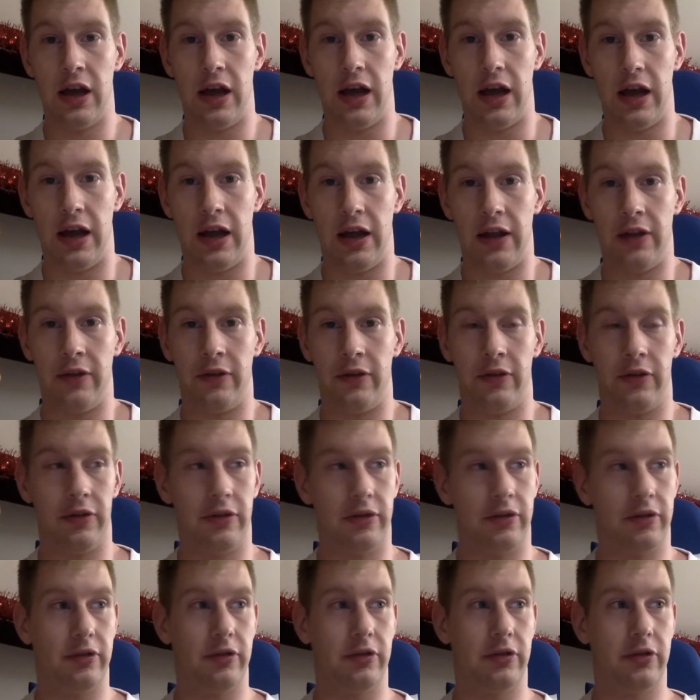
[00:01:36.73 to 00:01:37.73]
and
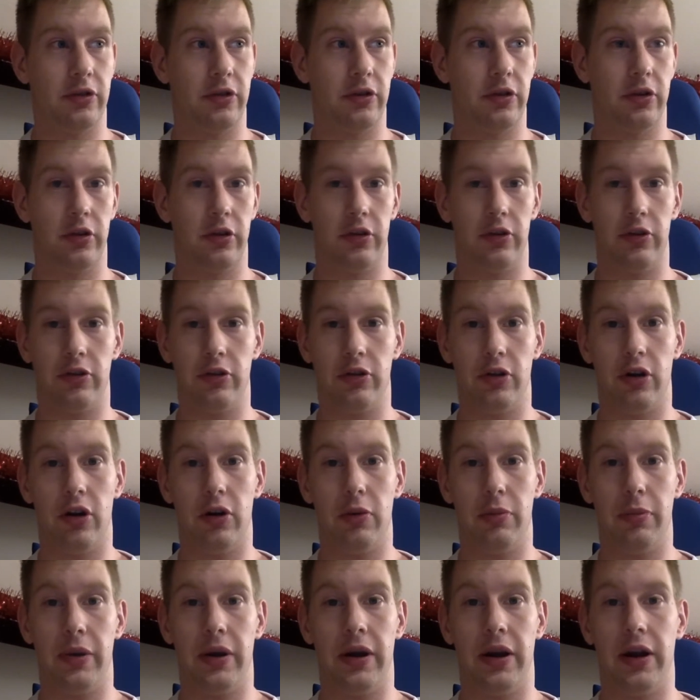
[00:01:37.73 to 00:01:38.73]
st
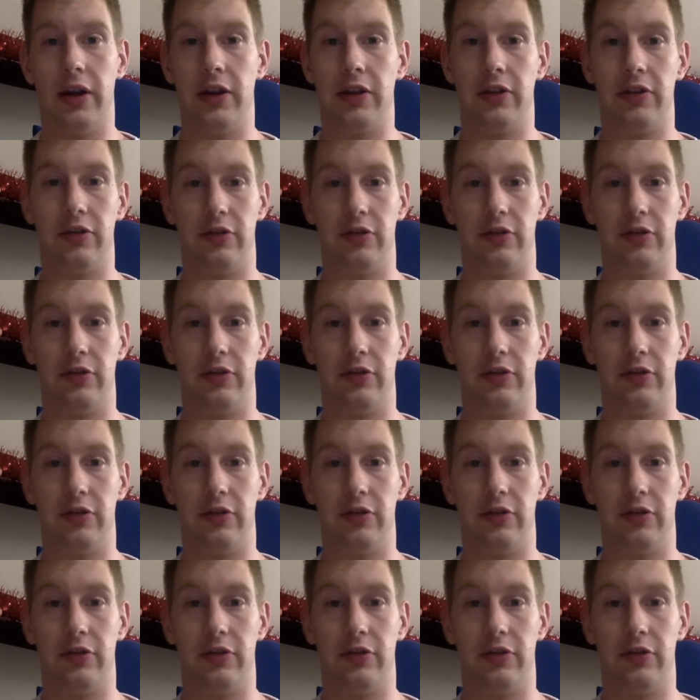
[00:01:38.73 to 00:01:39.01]
start by